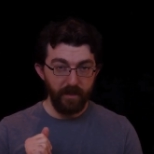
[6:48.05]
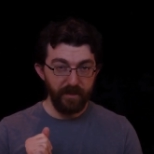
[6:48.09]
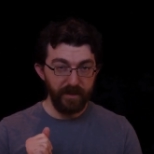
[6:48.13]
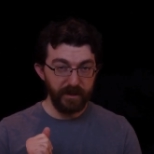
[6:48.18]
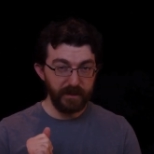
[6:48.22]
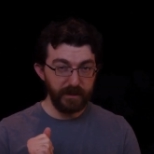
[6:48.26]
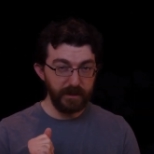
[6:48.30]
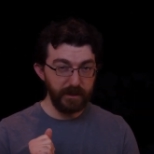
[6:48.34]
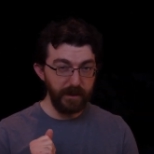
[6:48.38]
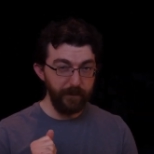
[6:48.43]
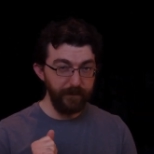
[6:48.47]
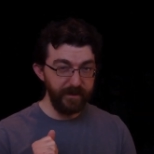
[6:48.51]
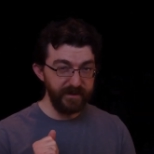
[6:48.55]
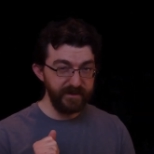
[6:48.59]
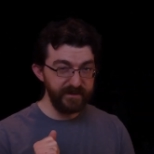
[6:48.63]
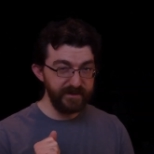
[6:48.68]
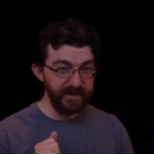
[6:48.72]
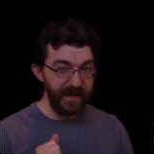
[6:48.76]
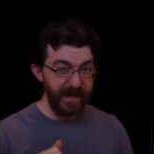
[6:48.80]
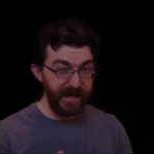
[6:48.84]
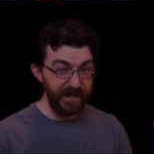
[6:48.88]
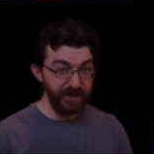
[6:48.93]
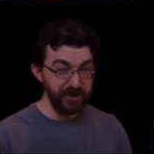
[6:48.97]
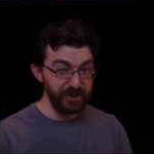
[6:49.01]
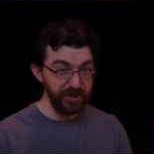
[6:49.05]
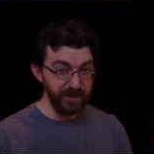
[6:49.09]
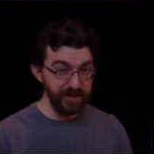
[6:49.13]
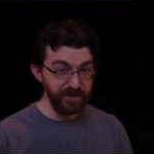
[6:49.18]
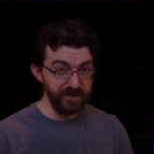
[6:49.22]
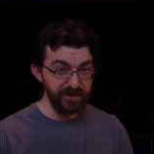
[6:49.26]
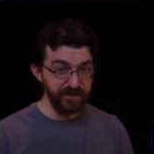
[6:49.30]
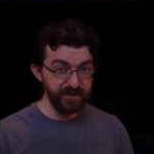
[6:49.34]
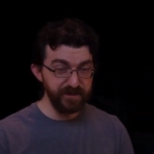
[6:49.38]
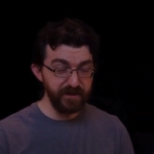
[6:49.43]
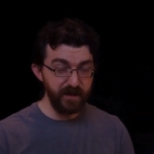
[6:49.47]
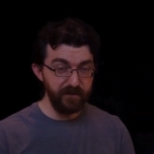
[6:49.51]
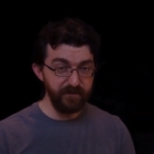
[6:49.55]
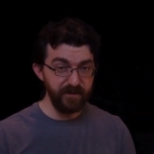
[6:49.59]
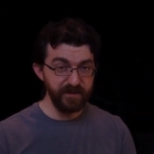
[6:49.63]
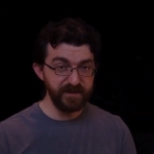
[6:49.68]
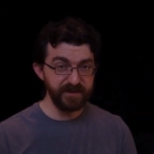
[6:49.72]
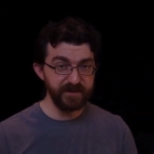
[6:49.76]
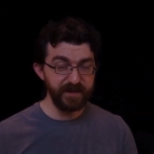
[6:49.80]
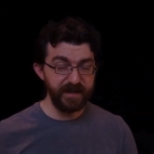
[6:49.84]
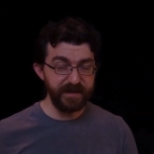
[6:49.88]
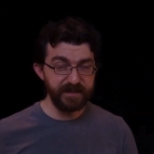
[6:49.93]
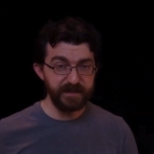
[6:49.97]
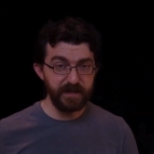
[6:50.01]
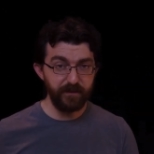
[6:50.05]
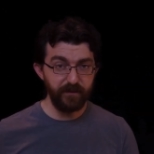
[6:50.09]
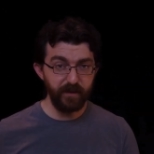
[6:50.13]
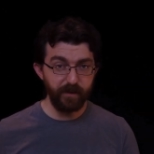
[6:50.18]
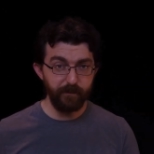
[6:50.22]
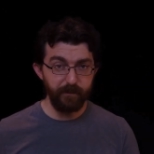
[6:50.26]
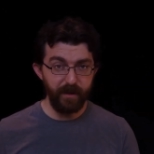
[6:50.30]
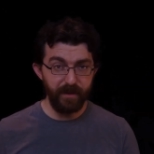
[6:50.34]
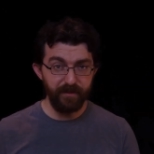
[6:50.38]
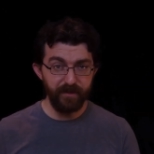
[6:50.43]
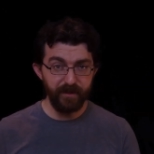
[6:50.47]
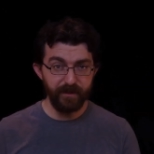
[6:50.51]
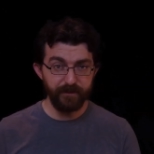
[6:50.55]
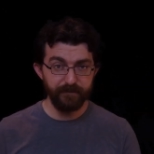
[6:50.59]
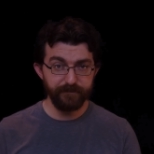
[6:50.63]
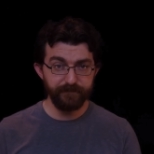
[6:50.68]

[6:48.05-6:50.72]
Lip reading: the limitations of the scientific method.